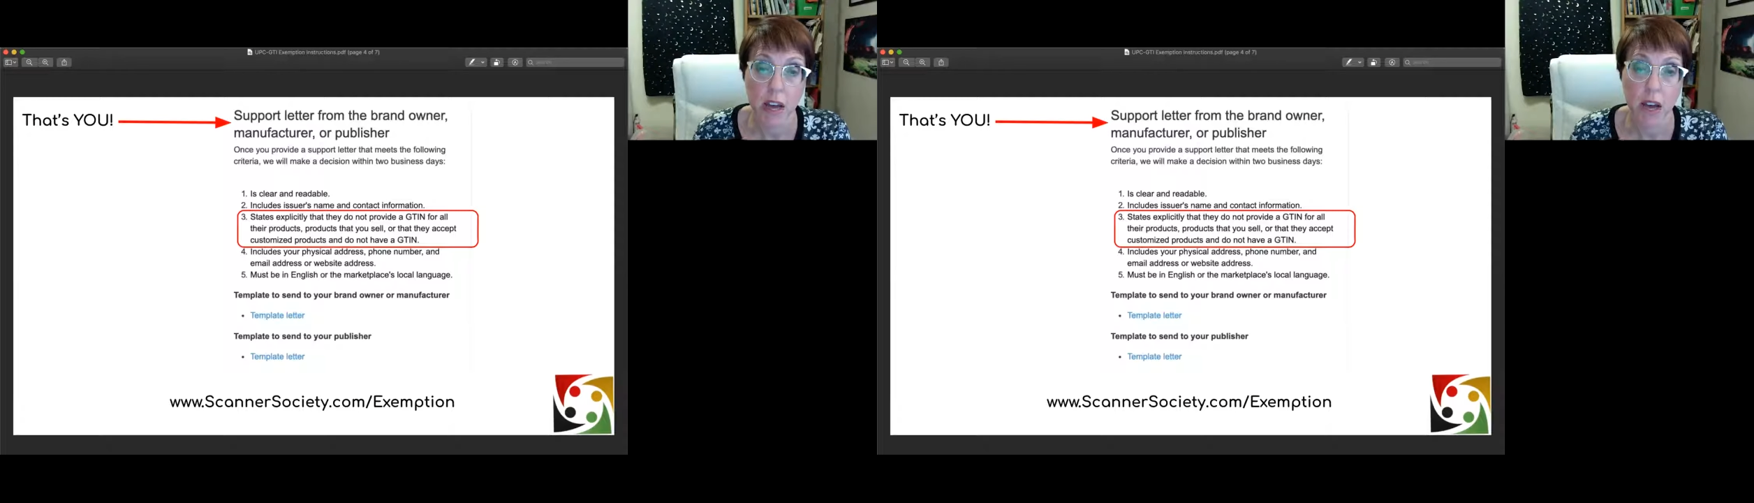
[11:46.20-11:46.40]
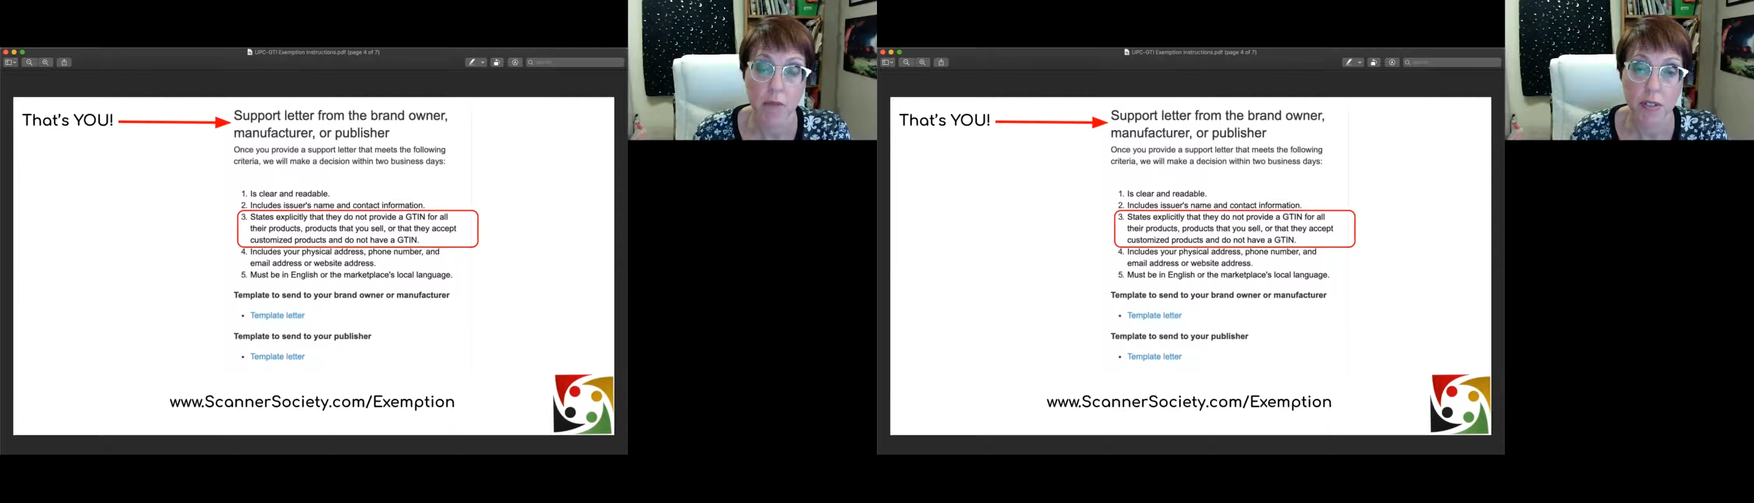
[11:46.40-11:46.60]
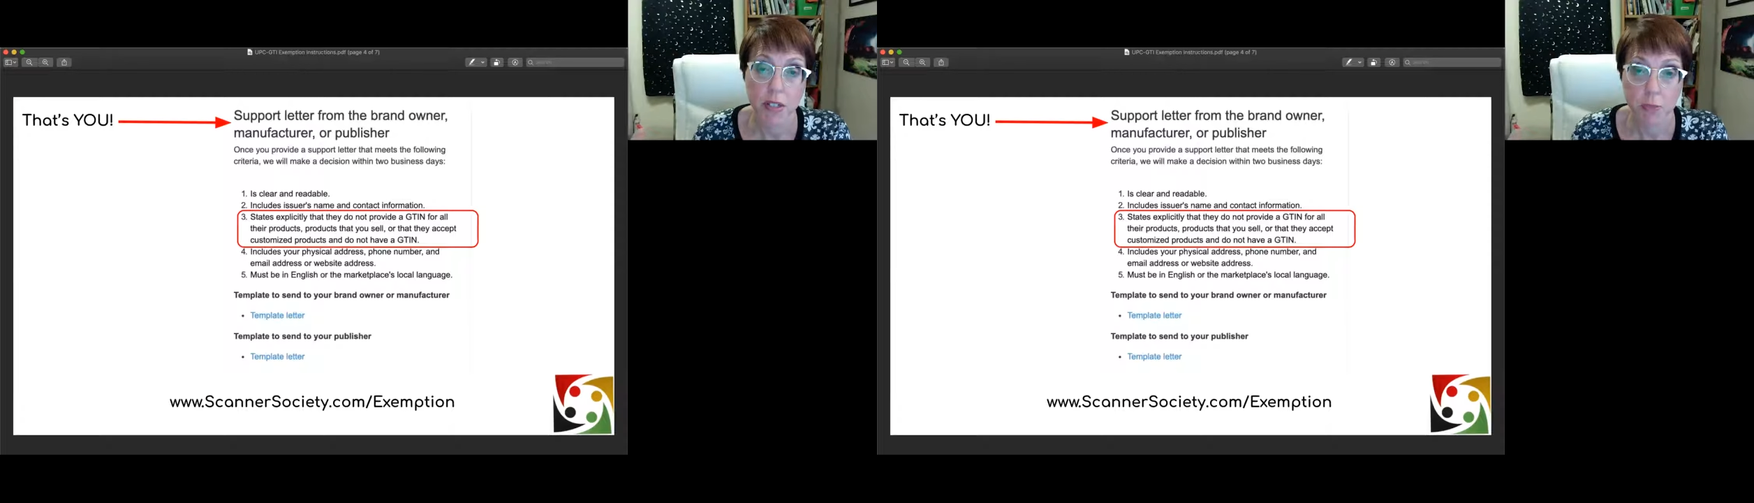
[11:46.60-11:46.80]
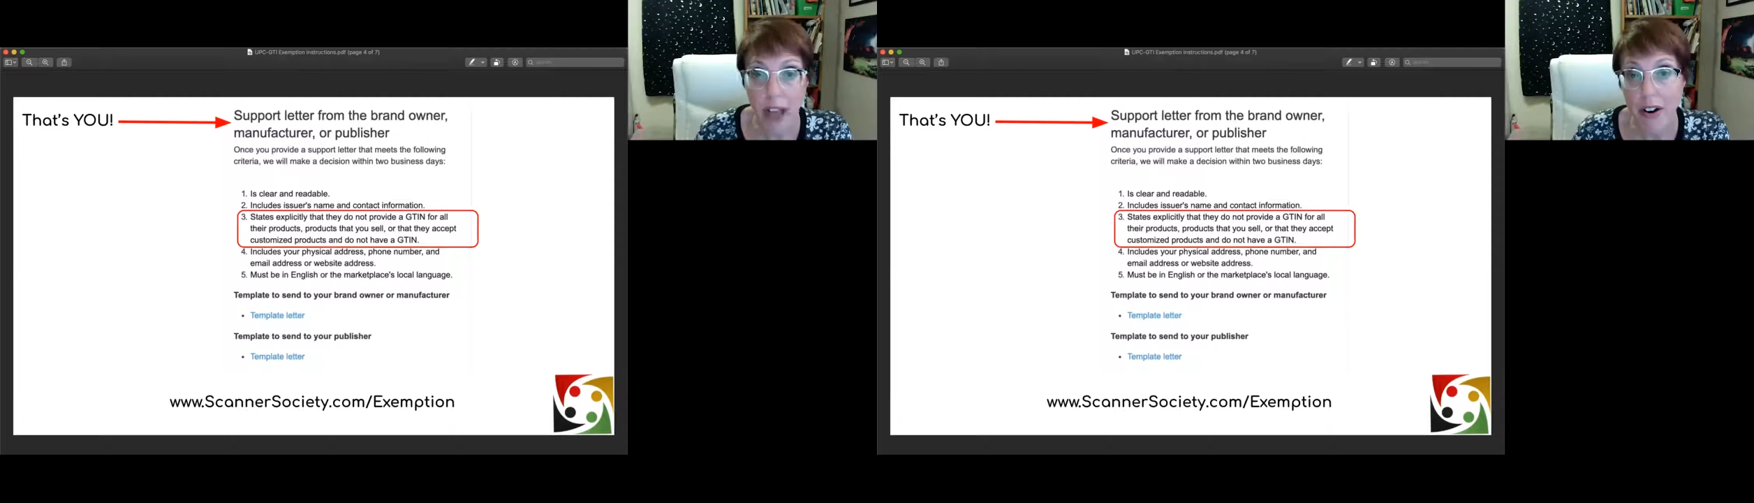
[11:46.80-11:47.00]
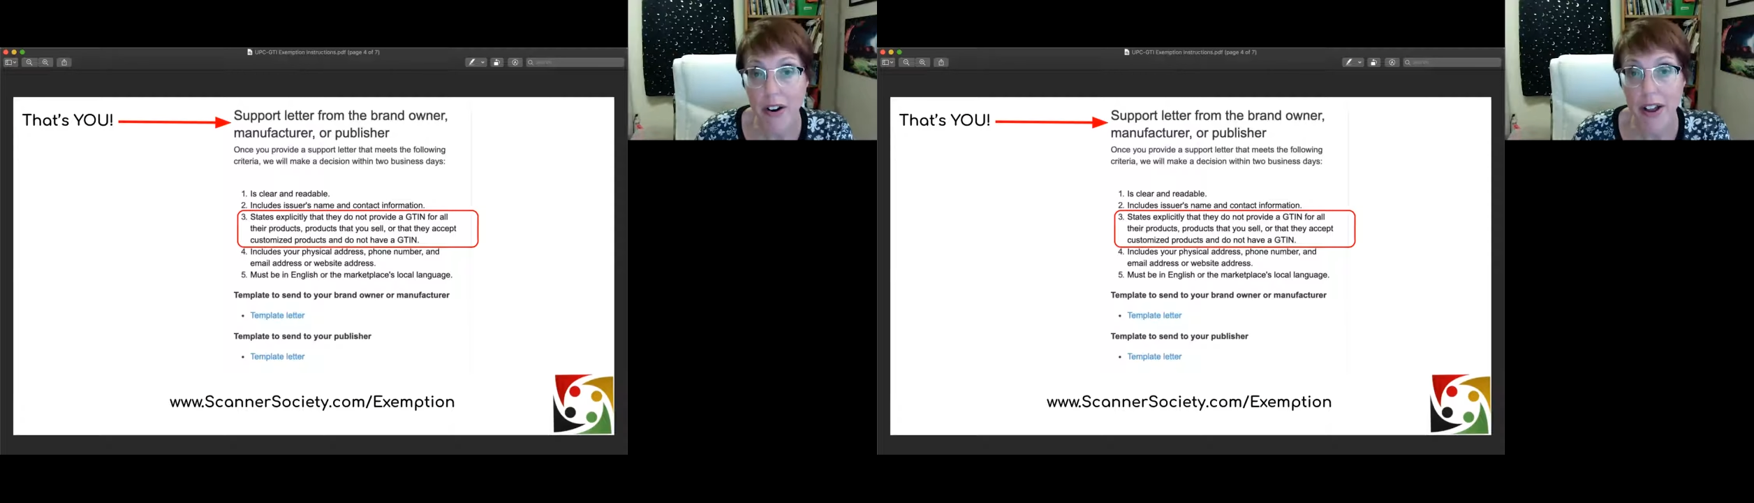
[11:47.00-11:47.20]

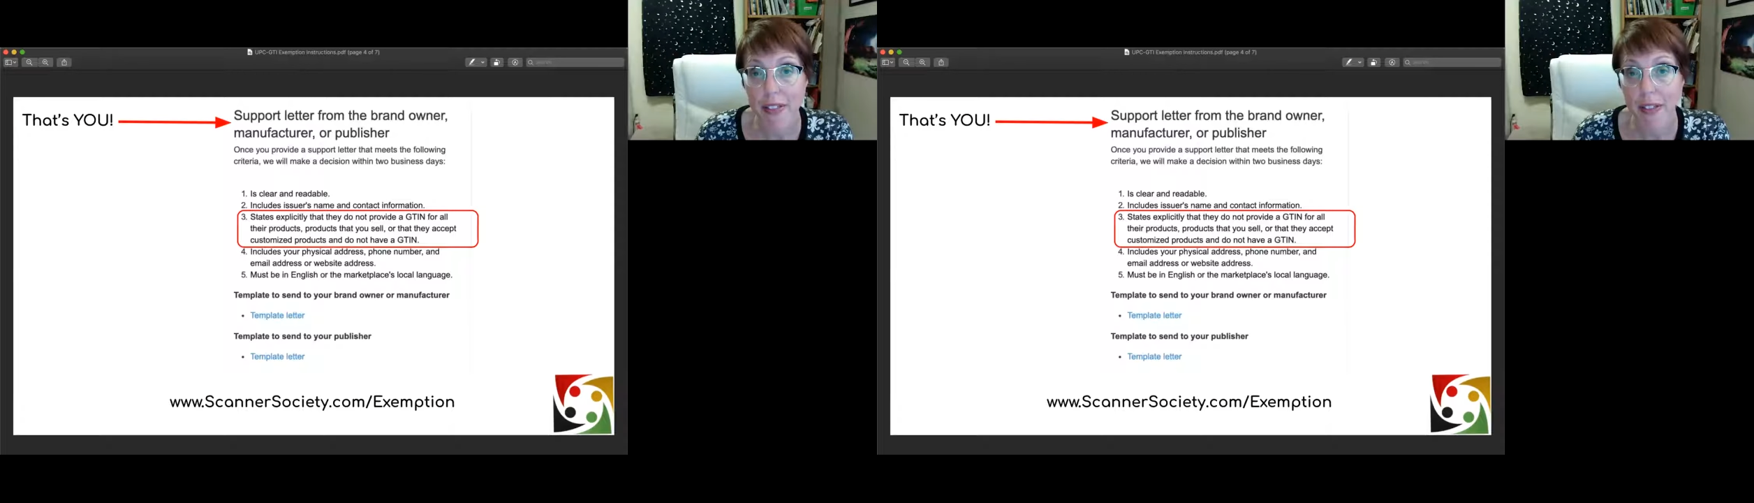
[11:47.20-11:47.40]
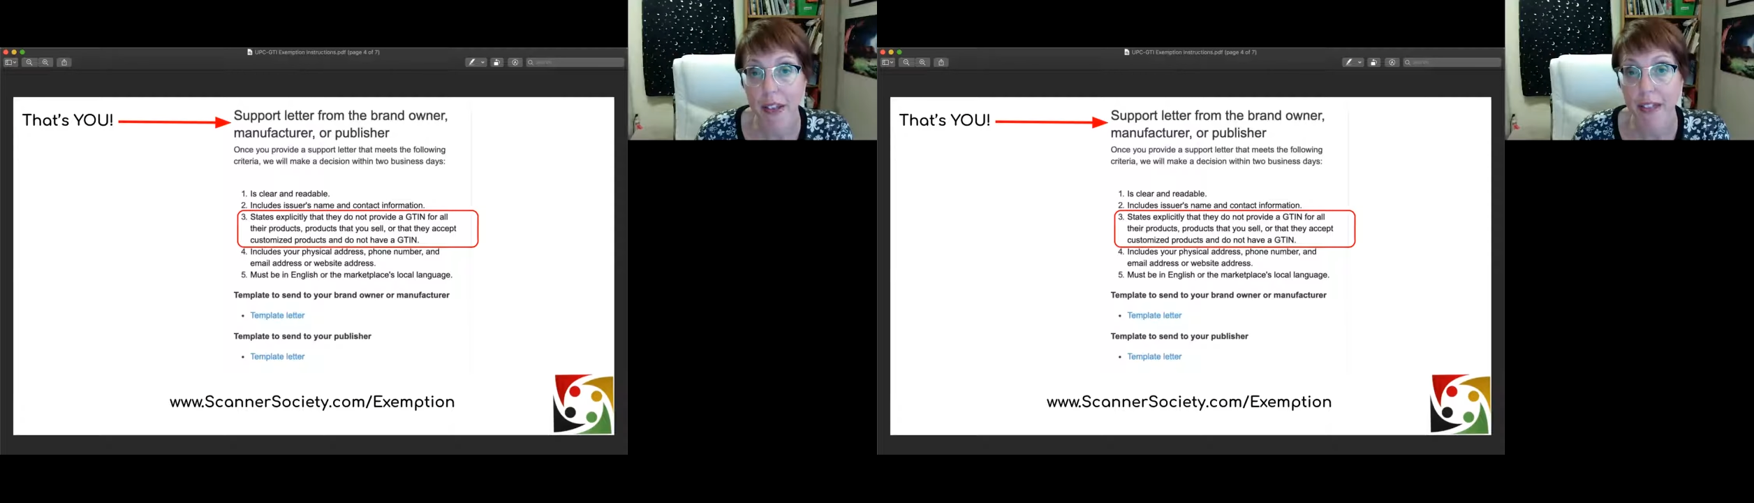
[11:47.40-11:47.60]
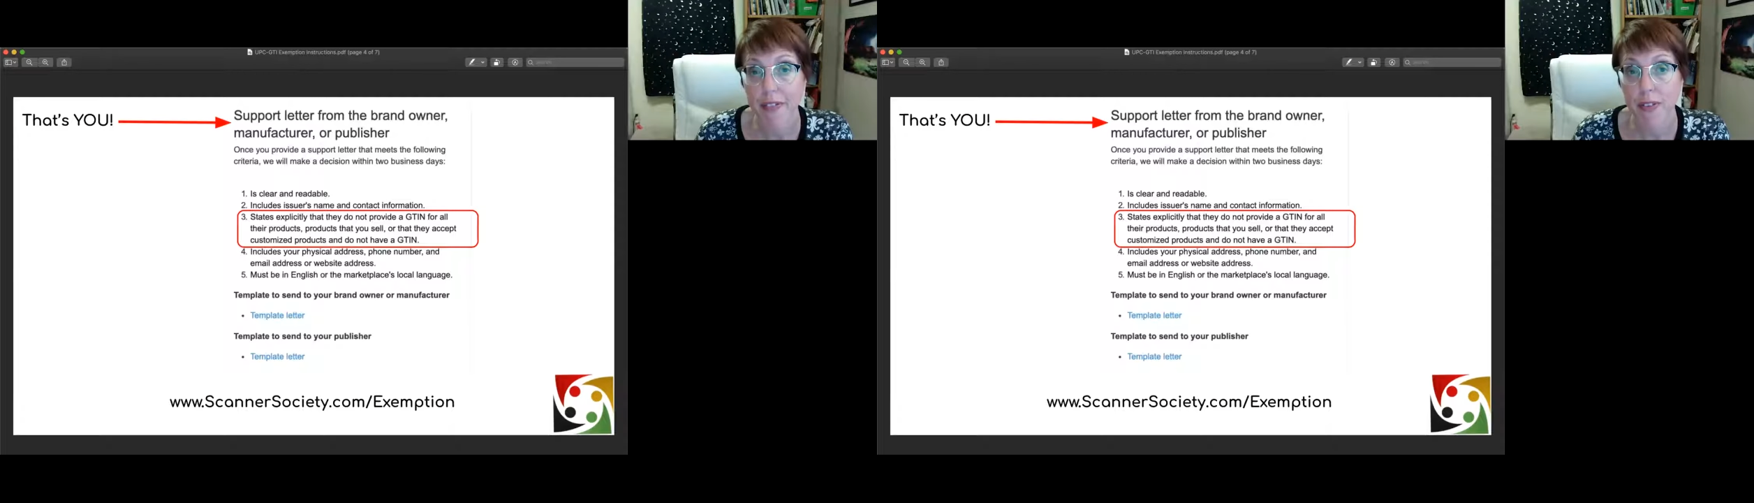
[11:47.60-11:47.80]
supplier, and then